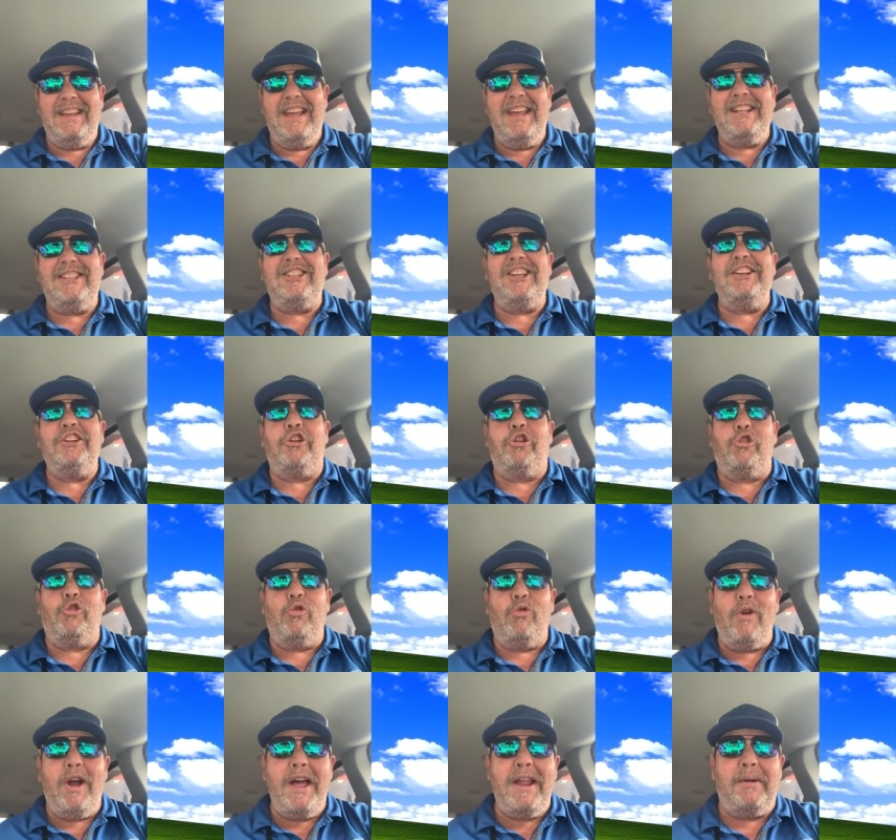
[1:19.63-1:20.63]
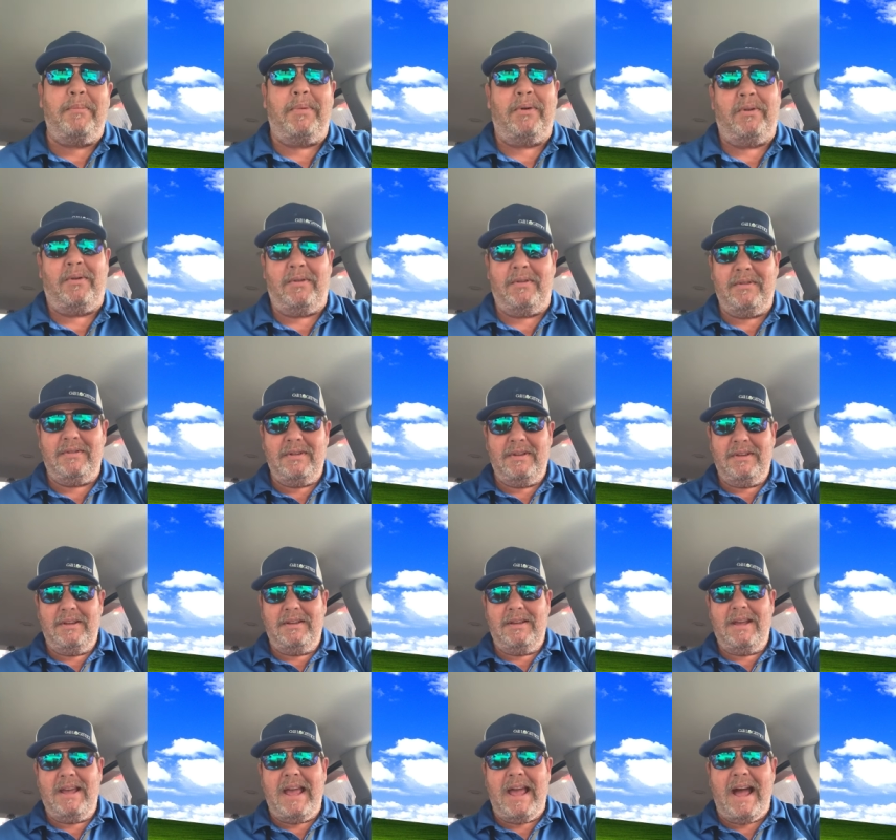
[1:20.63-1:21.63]
It's incredible
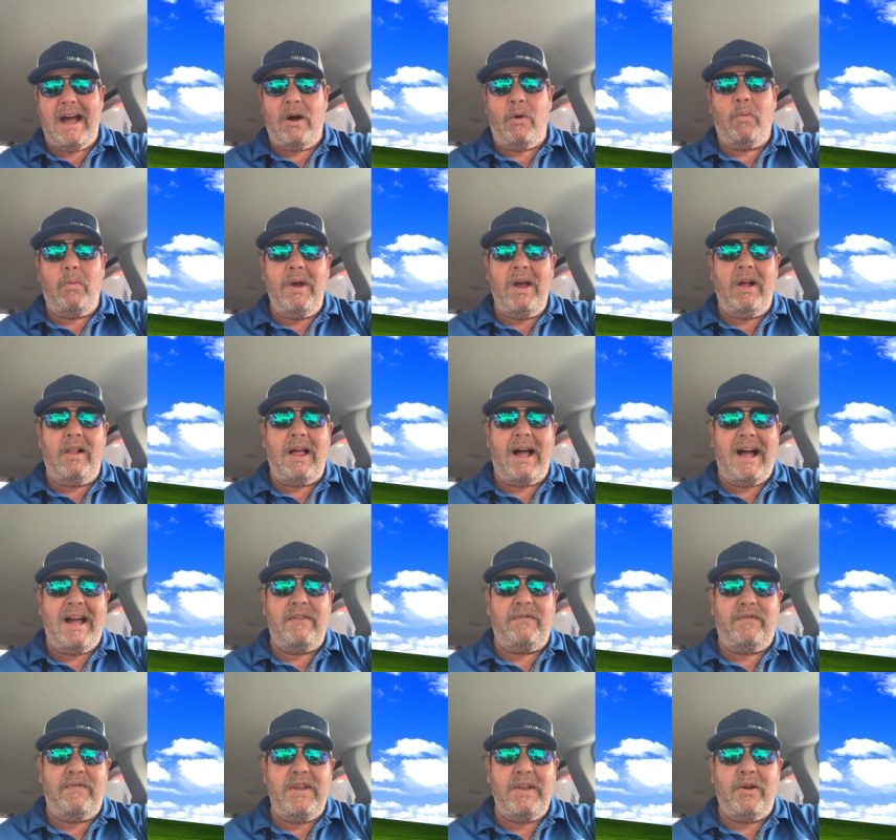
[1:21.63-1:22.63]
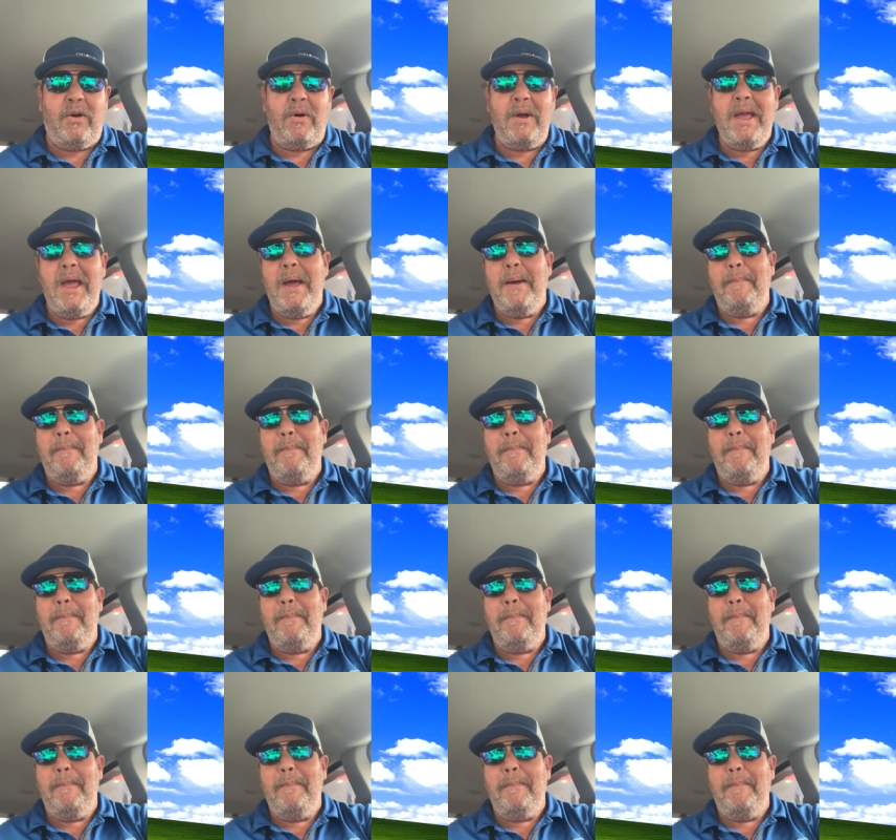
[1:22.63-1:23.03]
how well I feel.